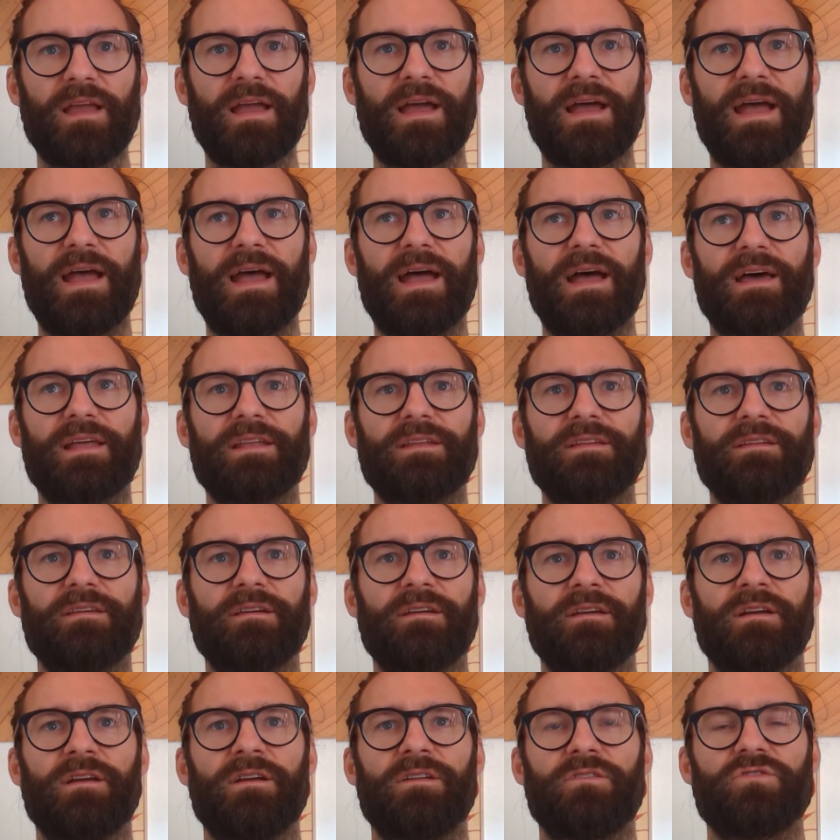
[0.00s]
And
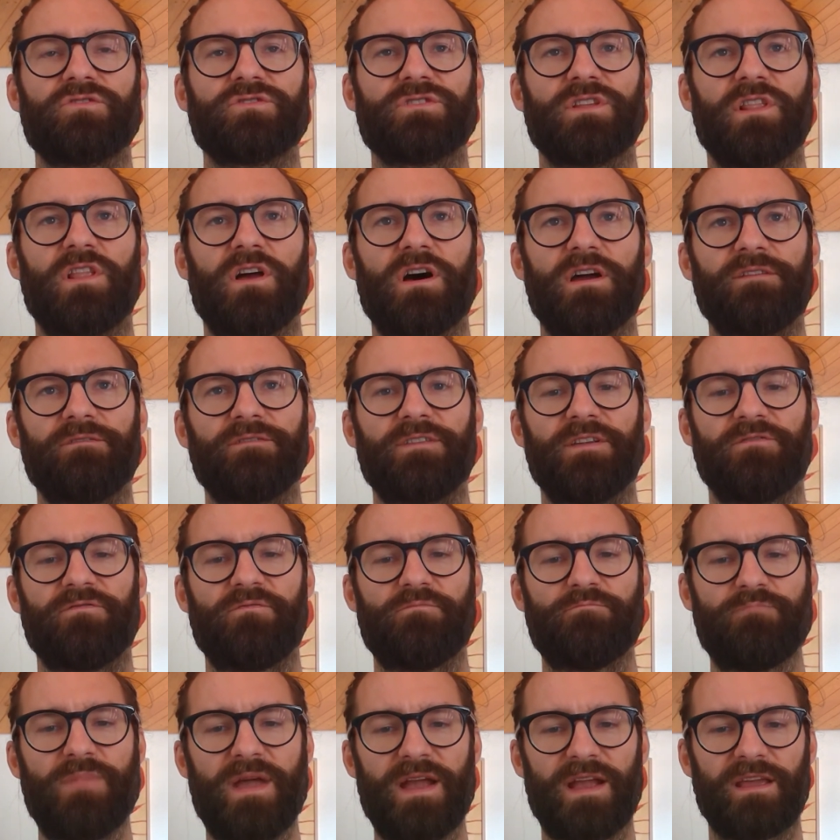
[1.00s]
there's a lot of
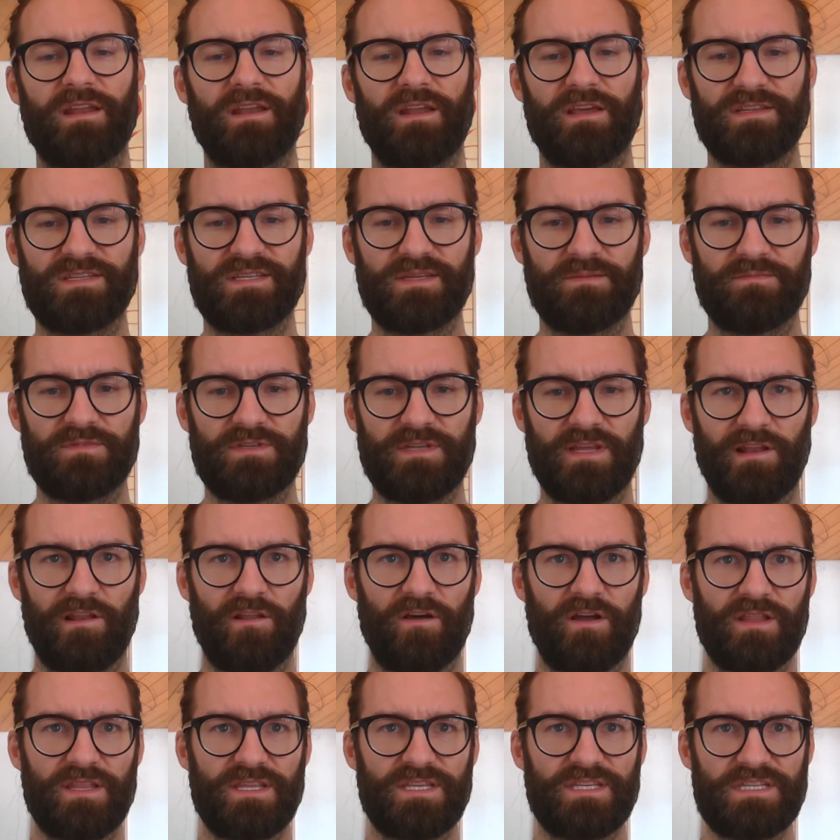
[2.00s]
different mechanisms and a
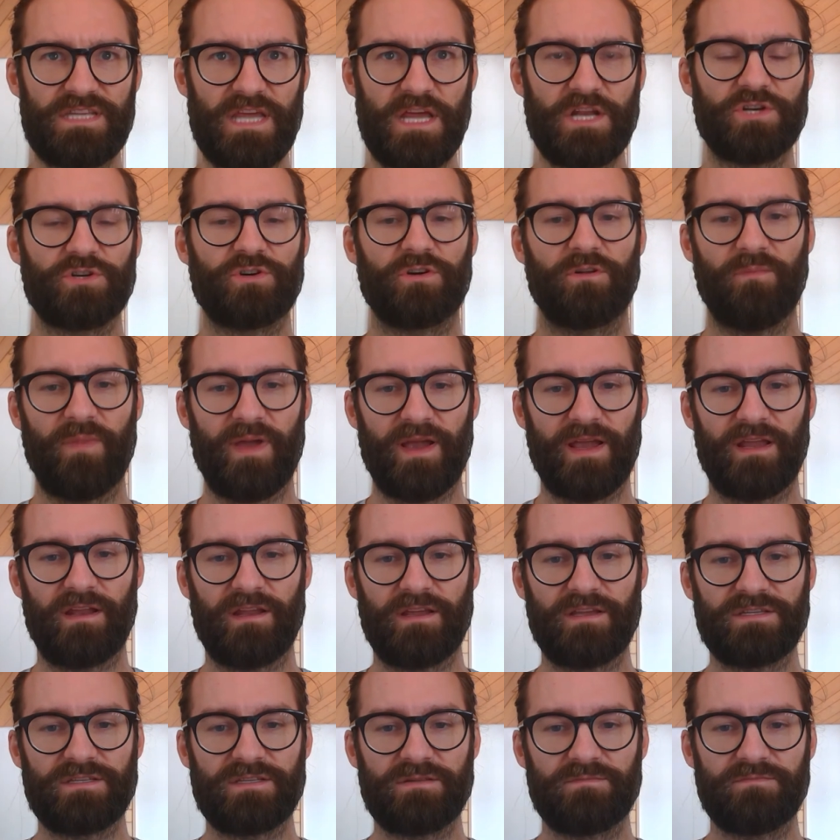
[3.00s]
lot of central
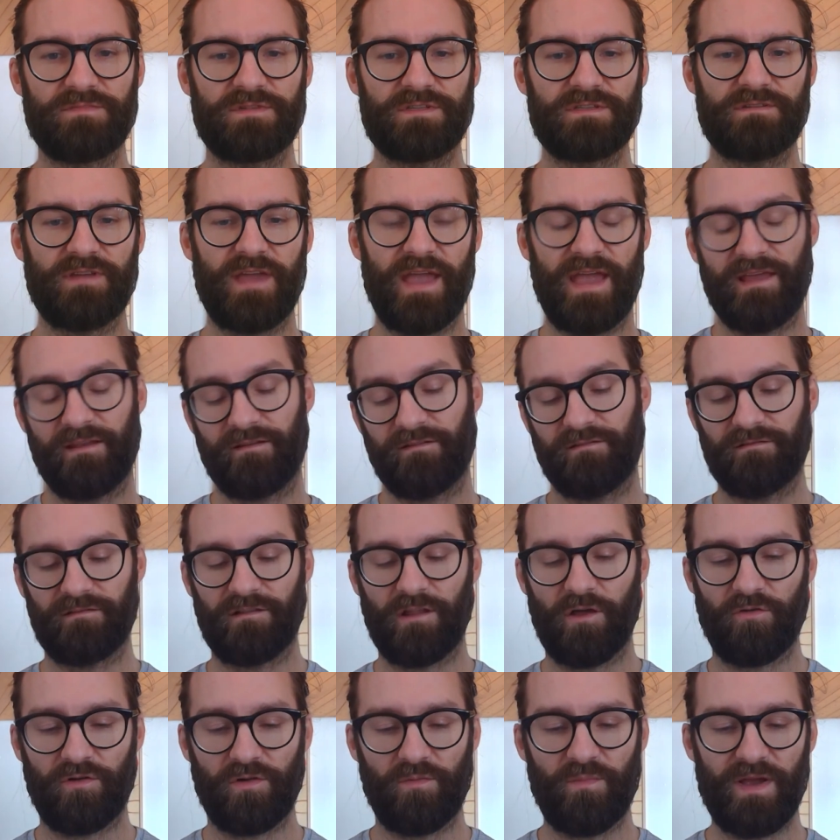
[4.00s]
mechanisms and
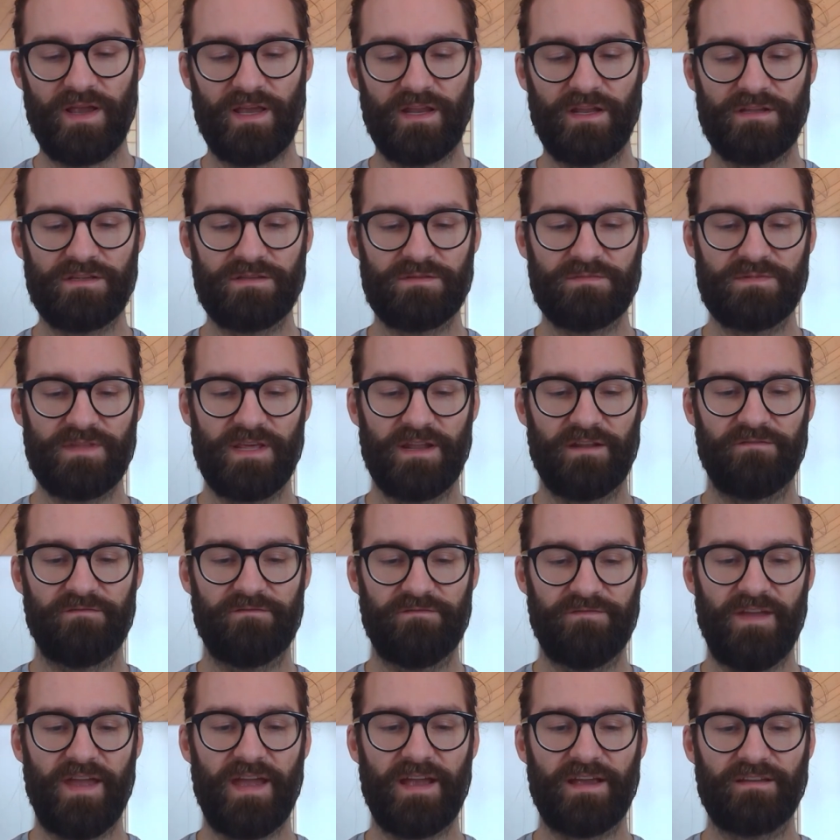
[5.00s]
local mechanisms that
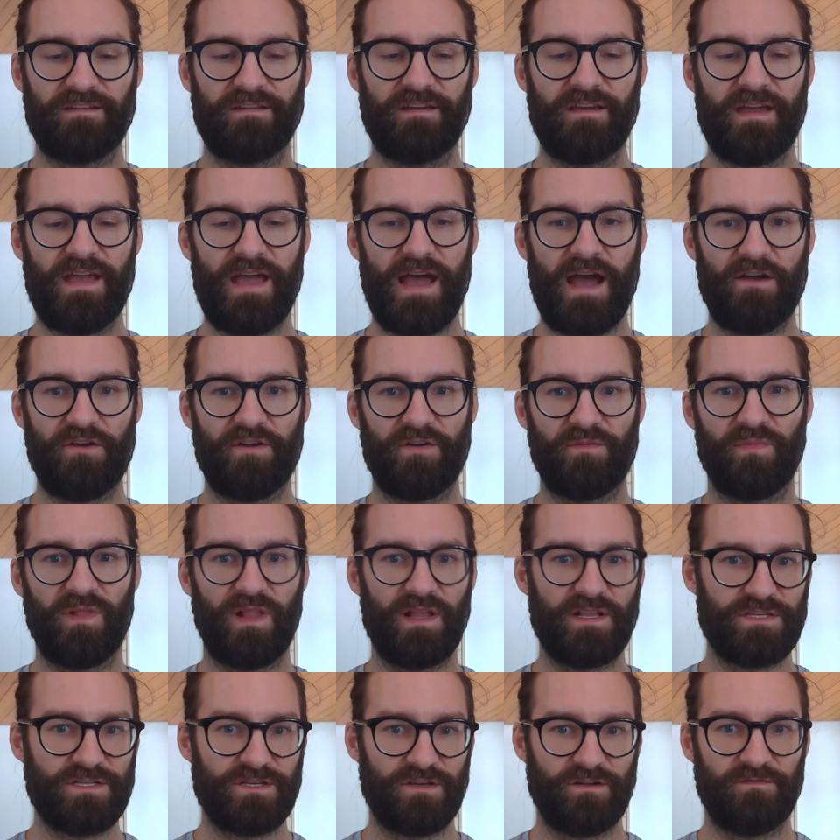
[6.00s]
affect how your
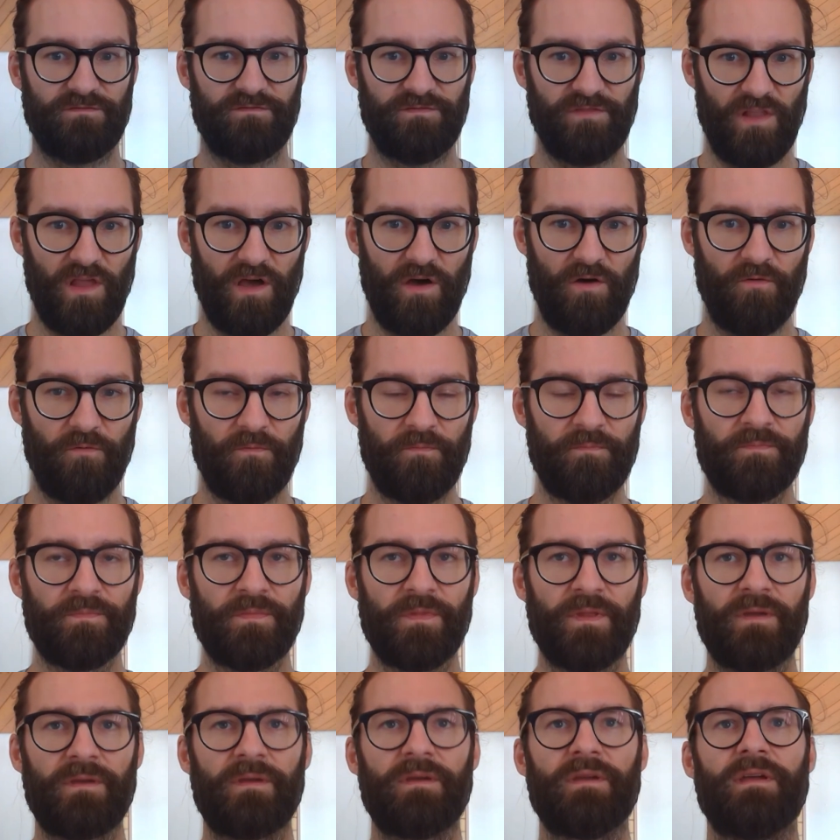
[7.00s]
blood's going to flow.
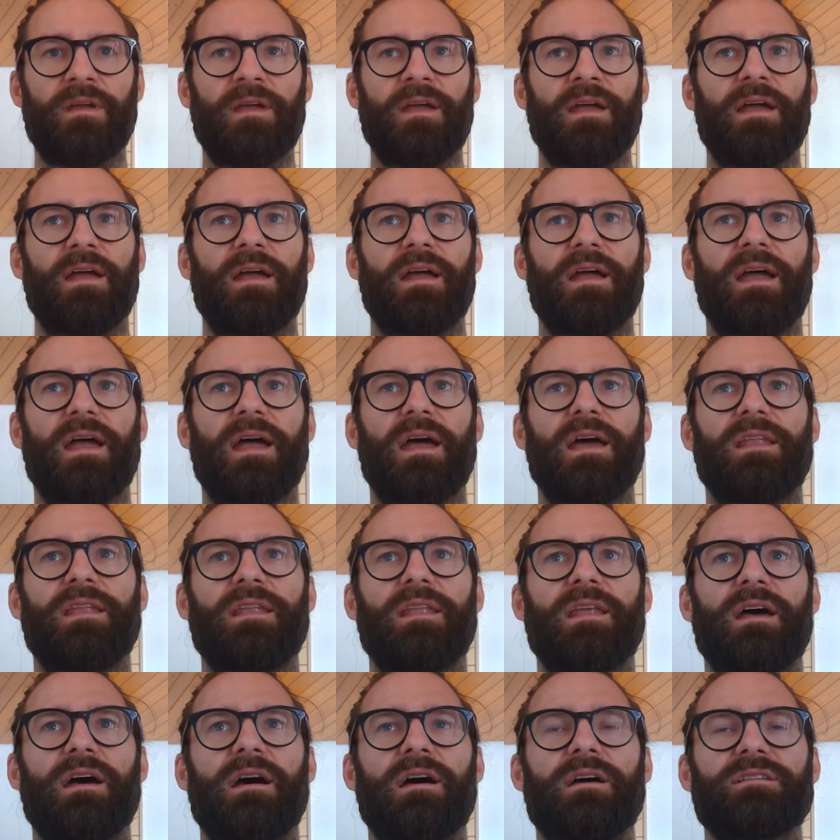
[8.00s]

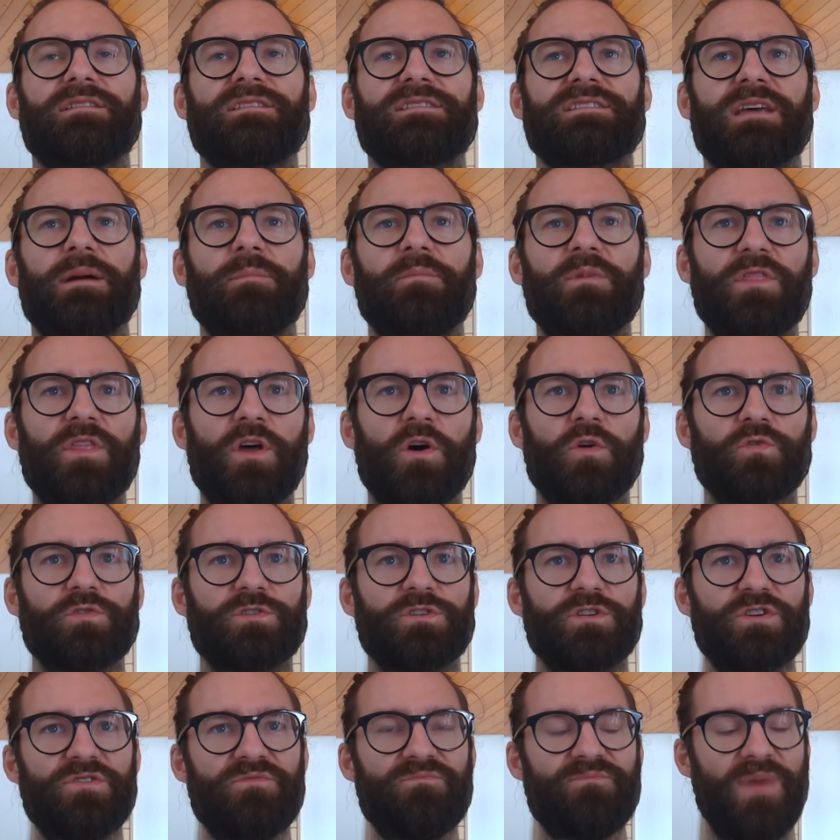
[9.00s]
And some of
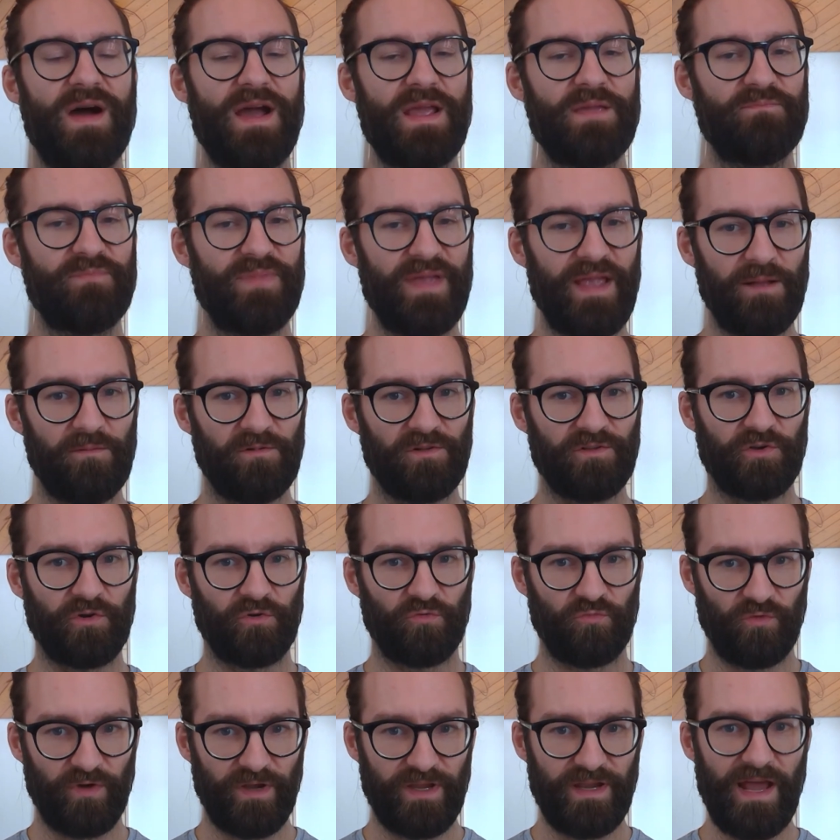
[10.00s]
those you might be able to
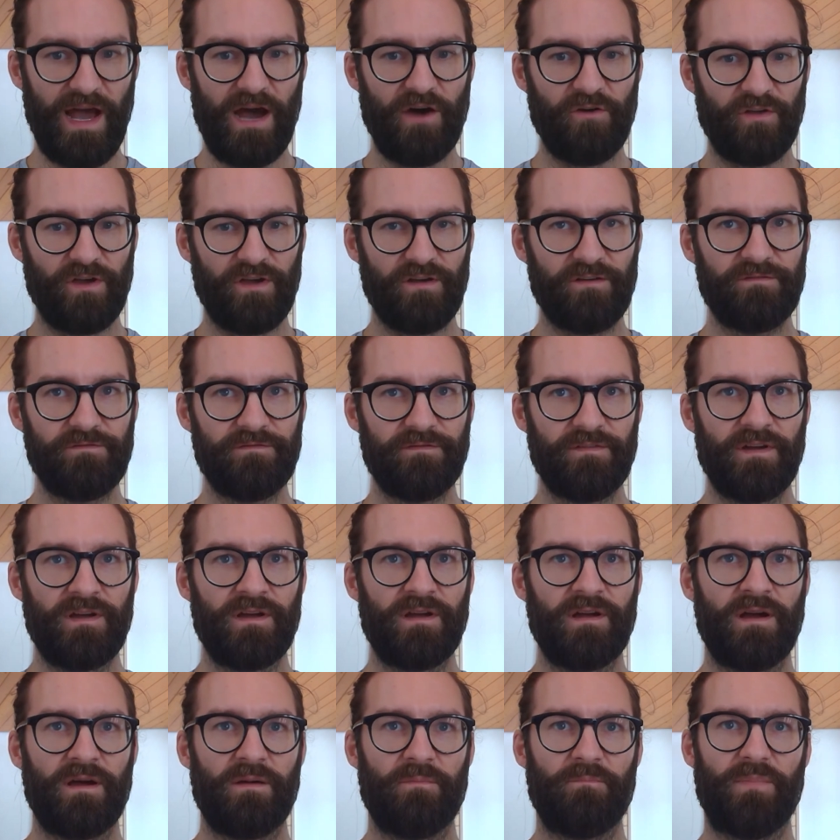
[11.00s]
read out of
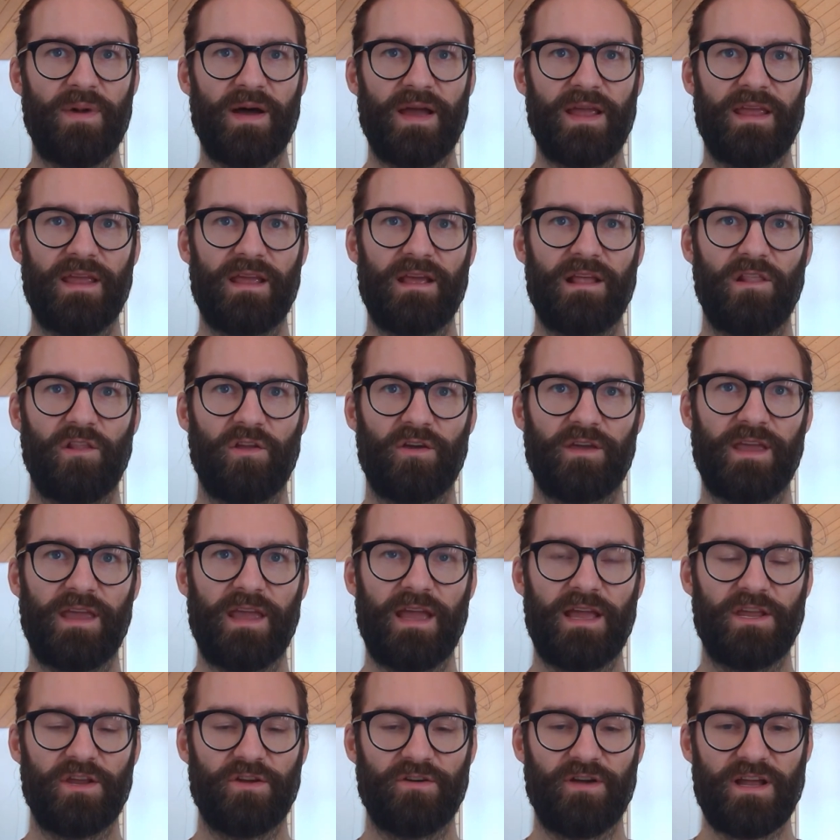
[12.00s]
by
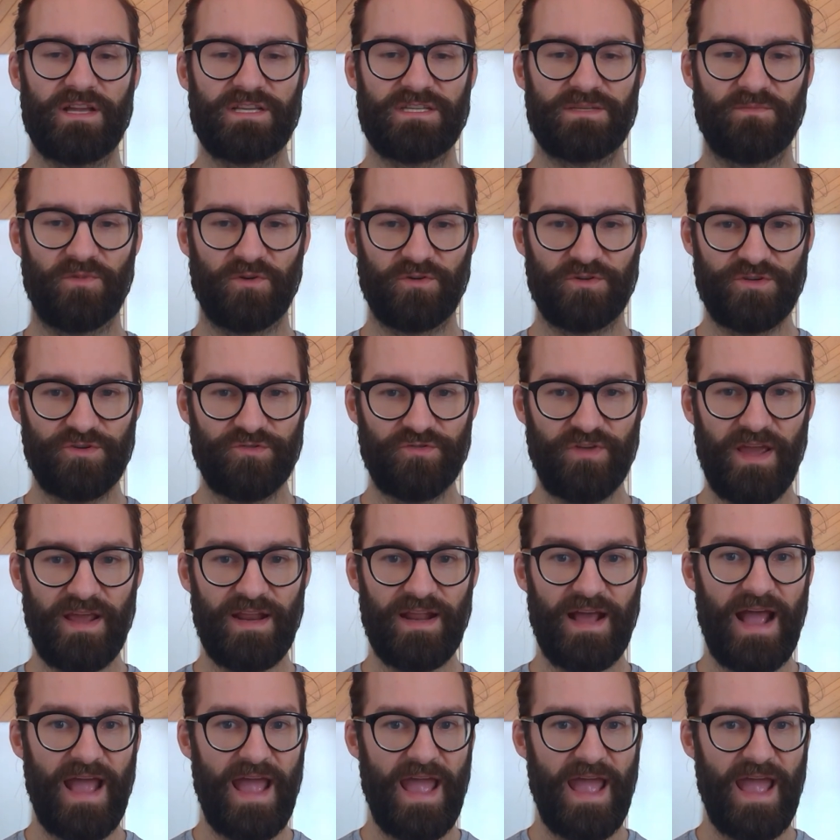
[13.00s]
looking at your SMO2 data